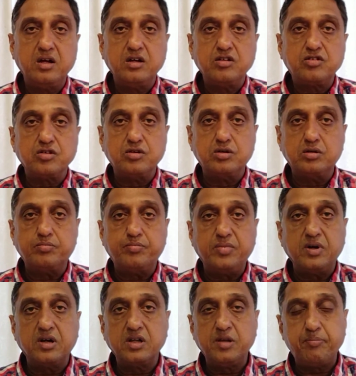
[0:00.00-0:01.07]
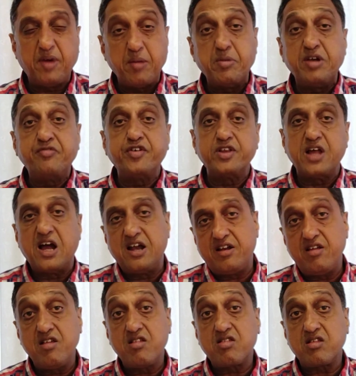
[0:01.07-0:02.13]
So the payment for that
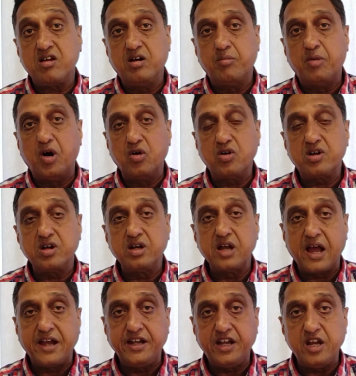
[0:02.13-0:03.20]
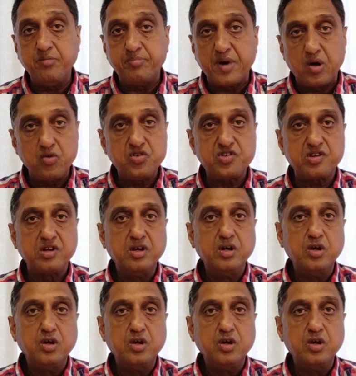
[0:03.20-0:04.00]
is about £19,